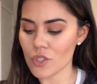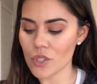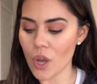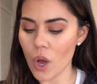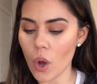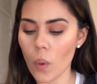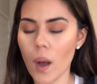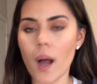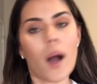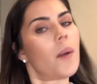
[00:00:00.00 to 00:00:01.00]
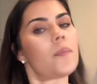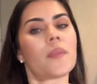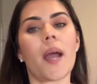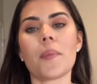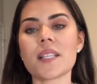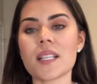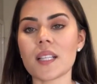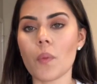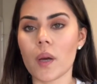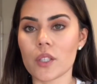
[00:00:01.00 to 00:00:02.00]
So I
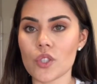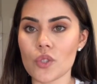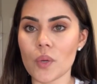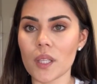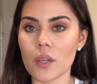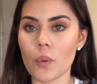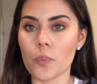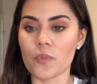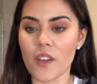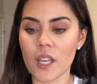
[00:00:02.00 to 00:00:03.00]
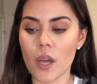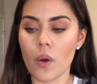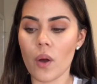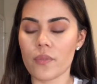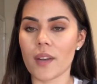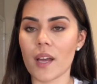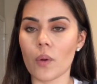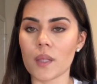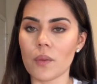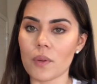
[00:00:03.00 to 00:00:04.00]
basically wanted to do a little video of not
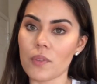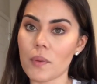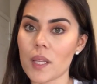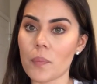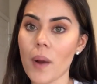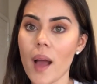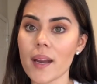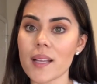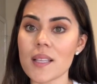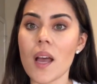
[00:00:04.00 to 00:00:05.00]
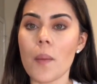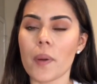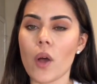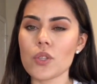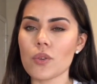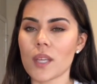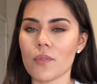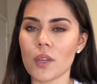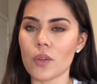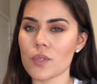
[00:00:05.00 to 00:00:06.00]
only reviewing the product, but also
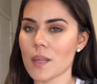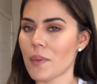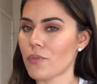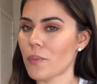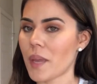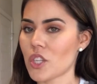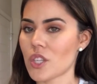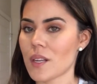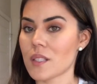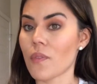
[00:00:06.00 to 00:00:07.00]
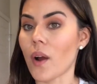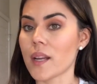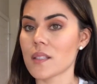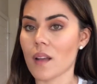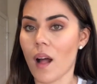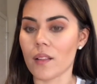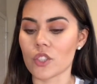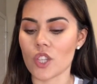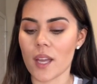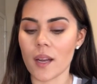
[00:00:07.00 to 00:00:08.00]
giving you some information as far as
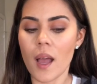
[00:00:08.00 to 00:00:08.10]
collagen.